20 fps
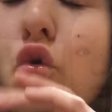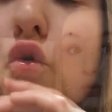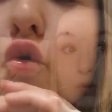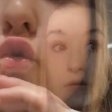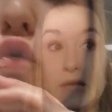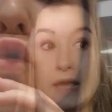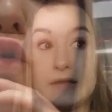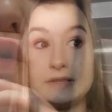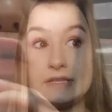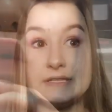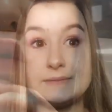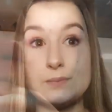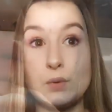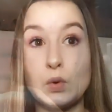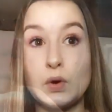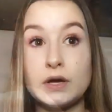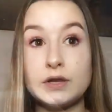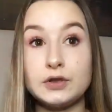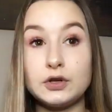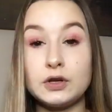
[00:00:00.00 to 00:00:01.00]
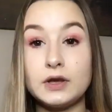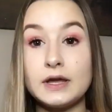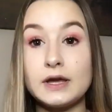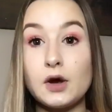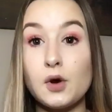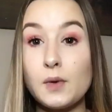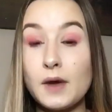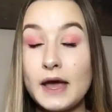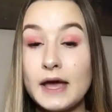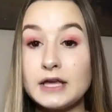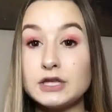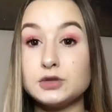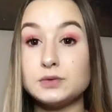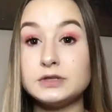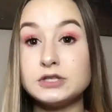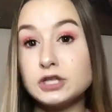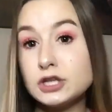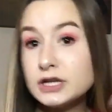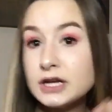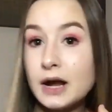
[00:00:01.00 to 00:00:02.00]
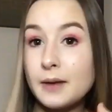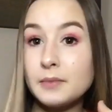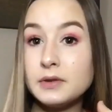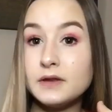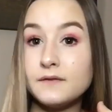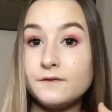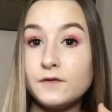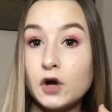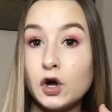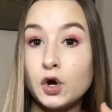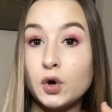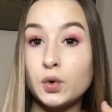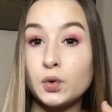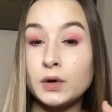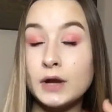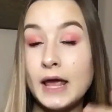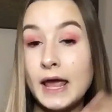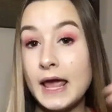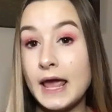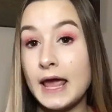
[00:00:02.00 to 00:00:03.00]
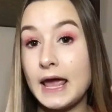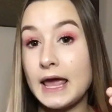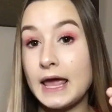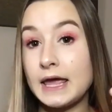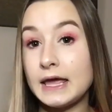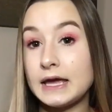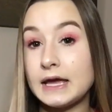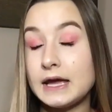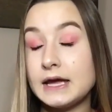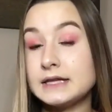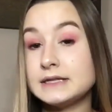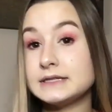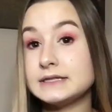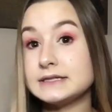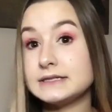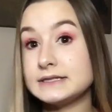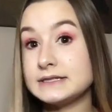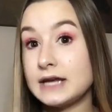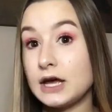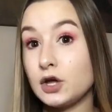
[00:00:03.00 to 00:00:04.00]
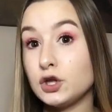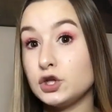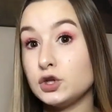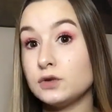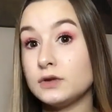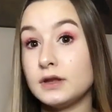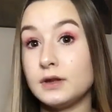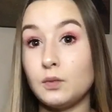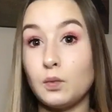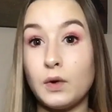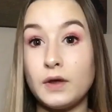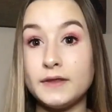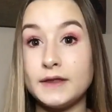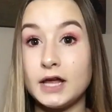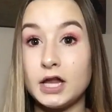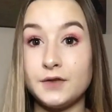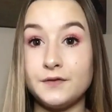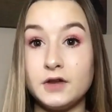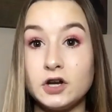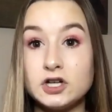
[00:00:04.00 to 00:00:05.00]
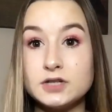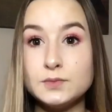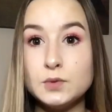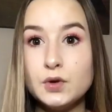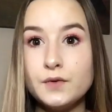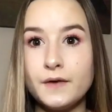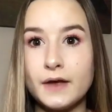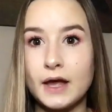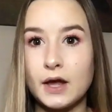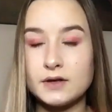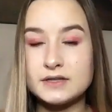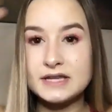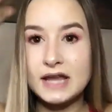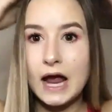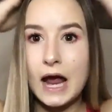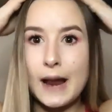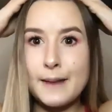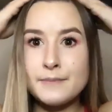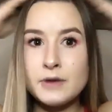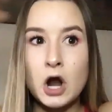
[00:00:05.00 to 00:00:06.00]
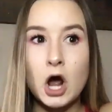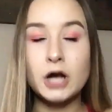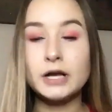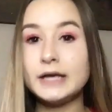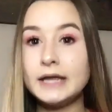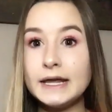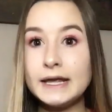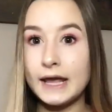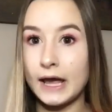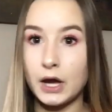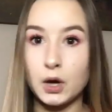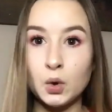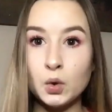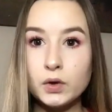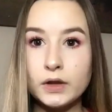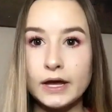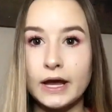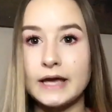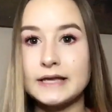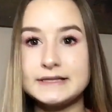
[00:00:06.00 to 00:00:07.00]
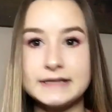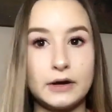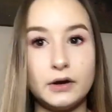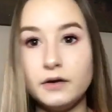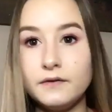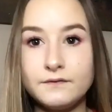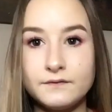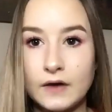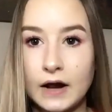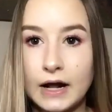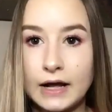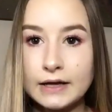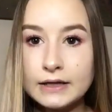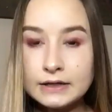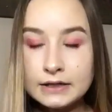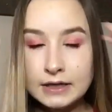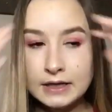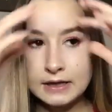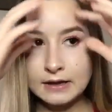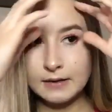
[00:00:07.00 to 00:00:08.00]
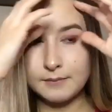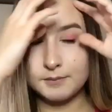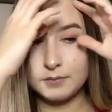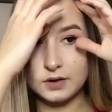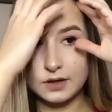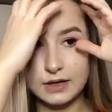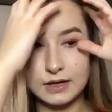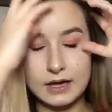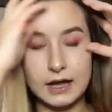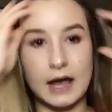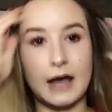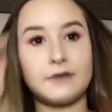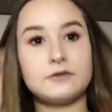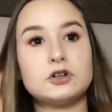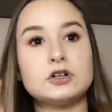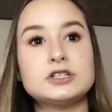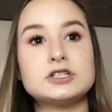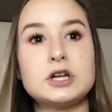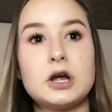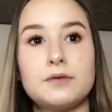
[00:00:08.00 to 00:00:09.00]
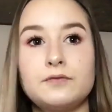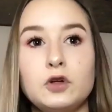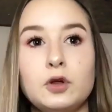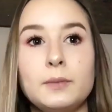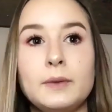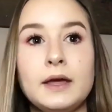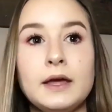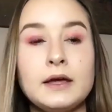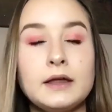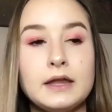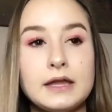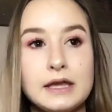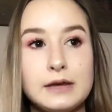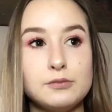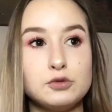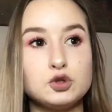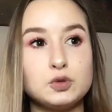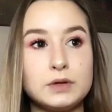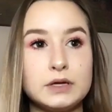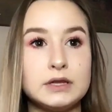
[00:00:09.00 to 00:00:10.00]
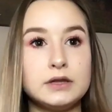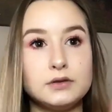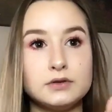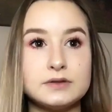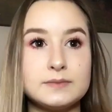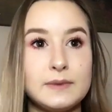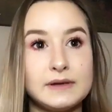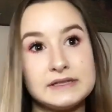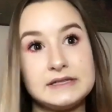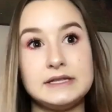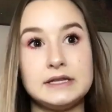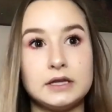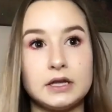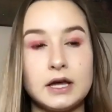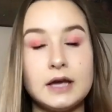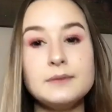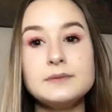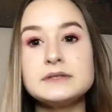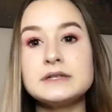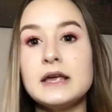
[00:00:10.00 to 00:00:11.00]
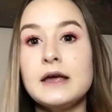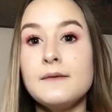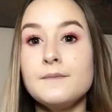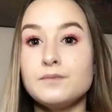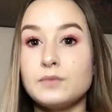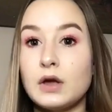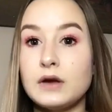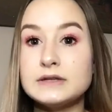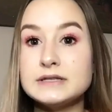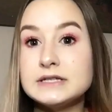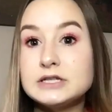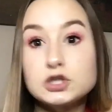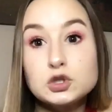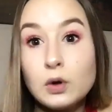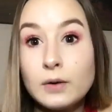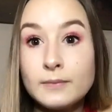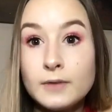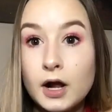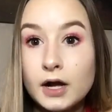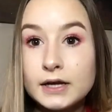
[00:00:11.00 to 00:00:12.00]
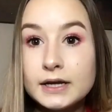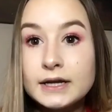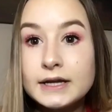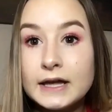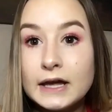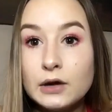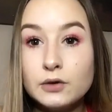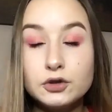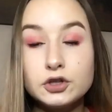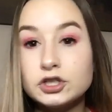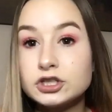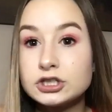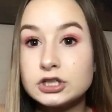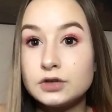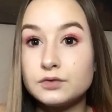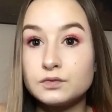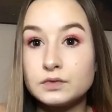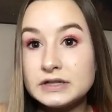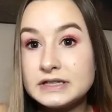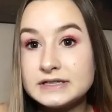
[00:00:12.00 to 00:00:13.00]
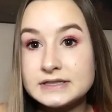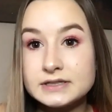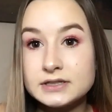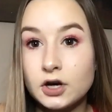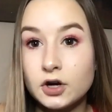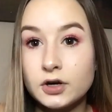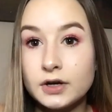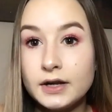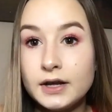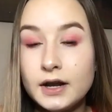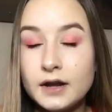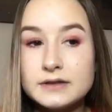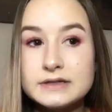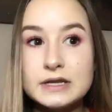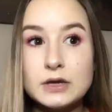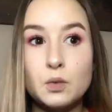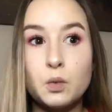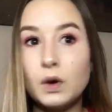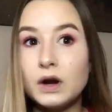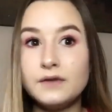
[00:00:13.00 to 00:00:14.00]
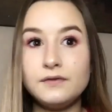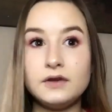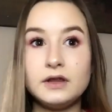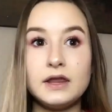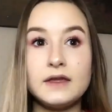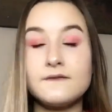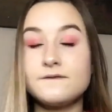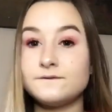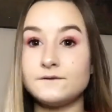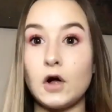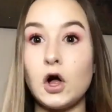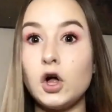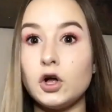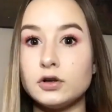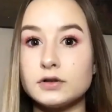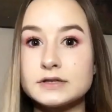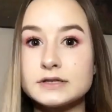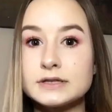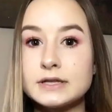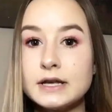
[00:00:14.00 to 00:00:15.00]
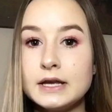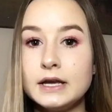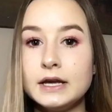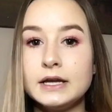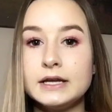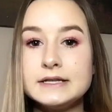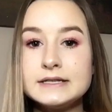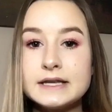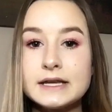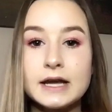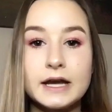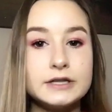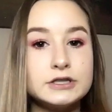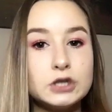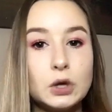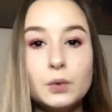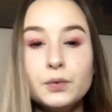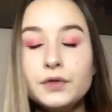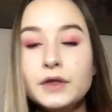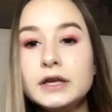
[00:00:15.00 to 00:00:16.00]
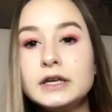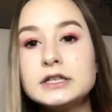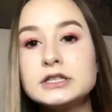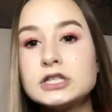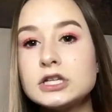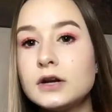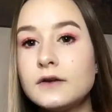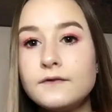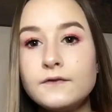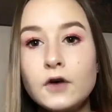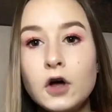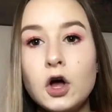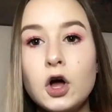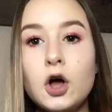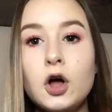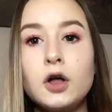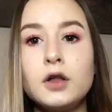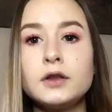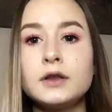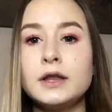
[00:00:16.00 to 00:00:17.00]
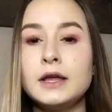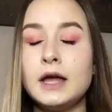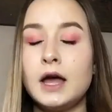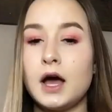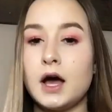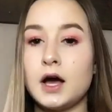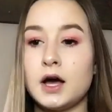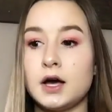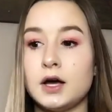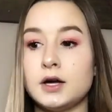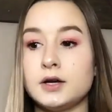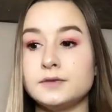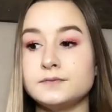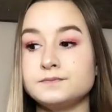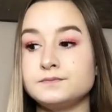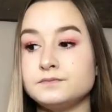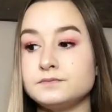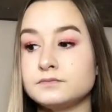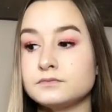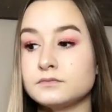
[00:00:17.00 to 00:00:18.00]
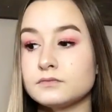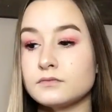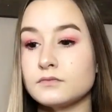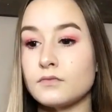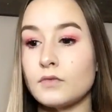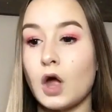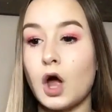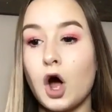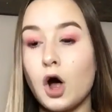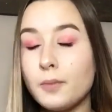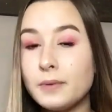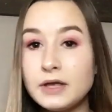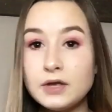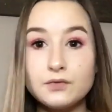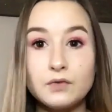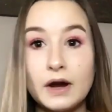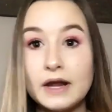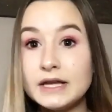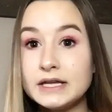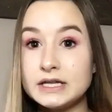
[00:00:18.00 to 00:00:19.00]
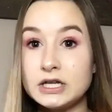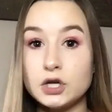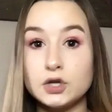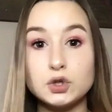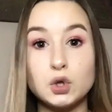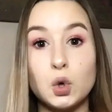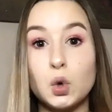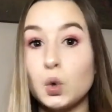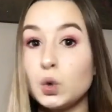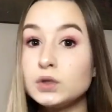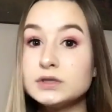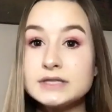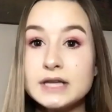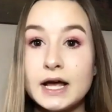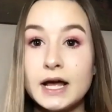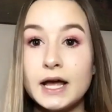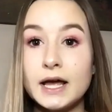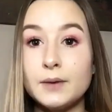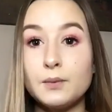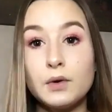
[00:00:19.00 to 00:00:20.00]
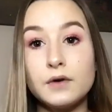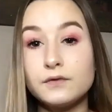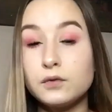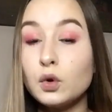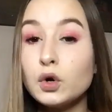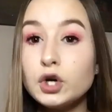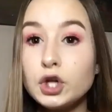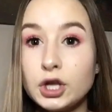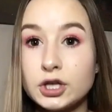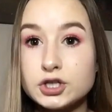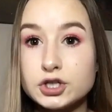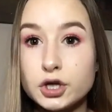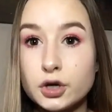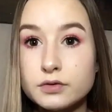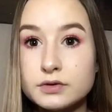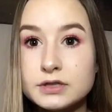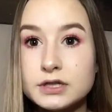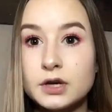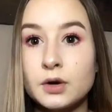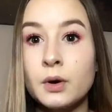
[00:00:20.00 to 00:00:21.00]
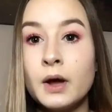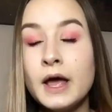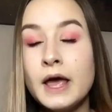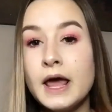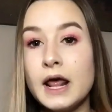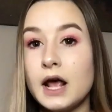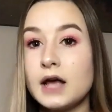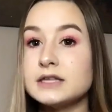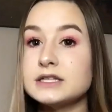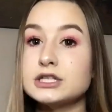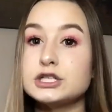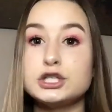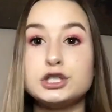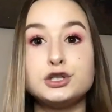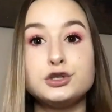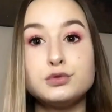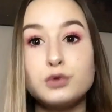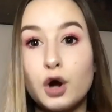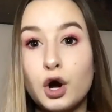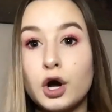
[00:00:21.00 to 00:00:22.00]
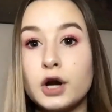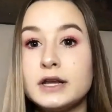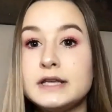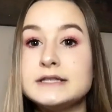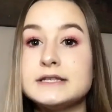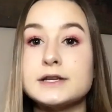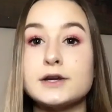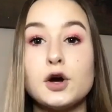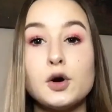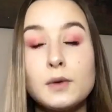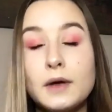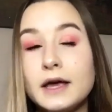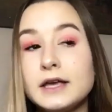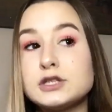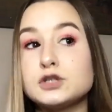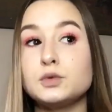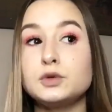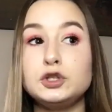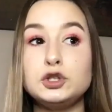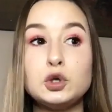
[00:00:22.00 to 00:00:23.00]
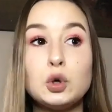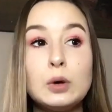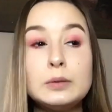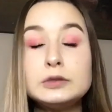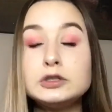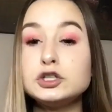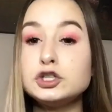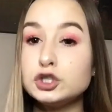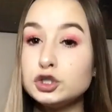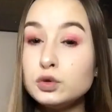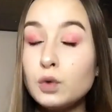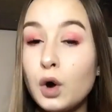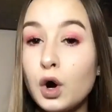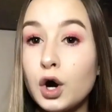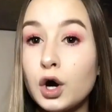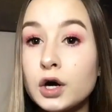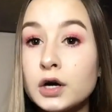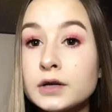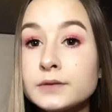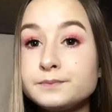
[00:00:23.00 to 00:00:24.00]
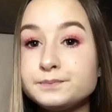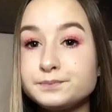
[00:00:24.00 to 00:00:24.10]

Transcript: At this point, they're like, okay, so he's gonna come on the phone and tell you that when the elevator's moving. I was like, I'm not getting out. Like, I sounded fine, but like after I stopped filming, like in between those messy clips, I was like, so I'm not getting out. They're just gonna restart it. I was like, what if it like falls? And he's like, I don't think it's gonna fall. I'll be right here the whole time. What floor do you have to go to? I was like, 2R. He's like, okay, so when you go up to 2R,